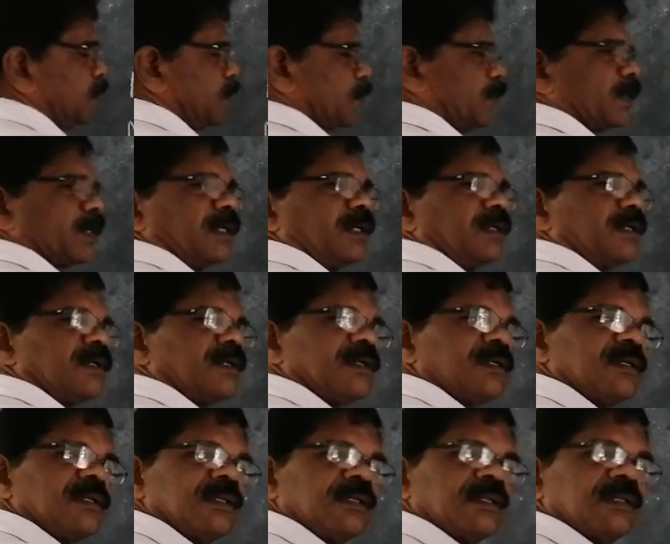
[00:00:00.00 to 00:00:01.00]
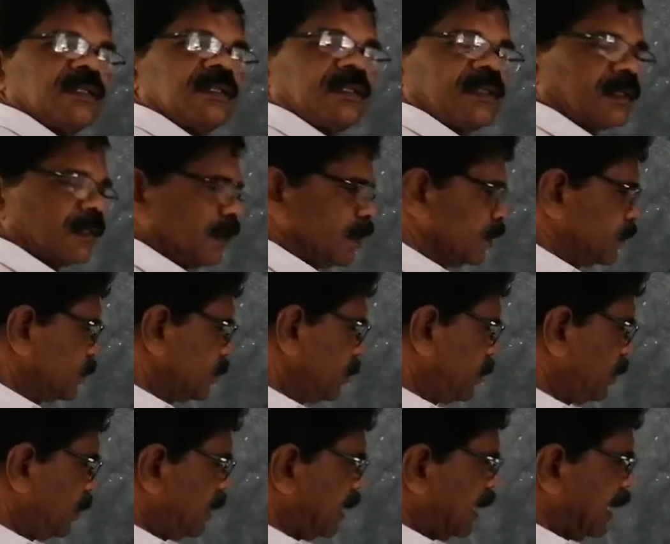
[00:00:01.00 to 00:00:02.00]
to chlorine.
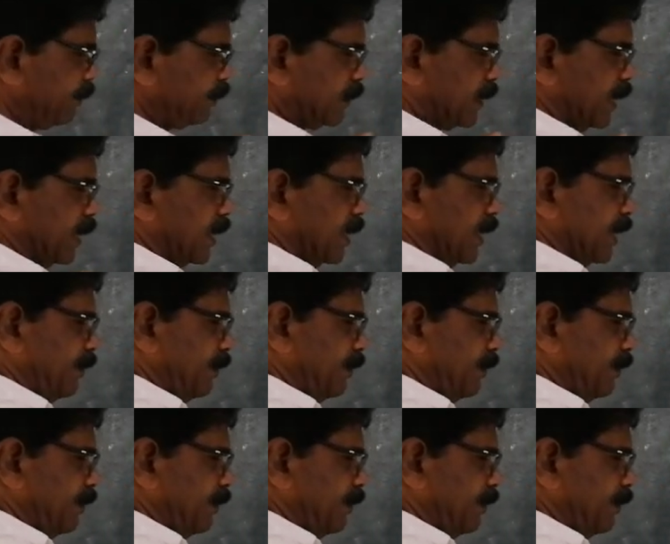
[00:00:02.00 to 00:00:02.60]
So after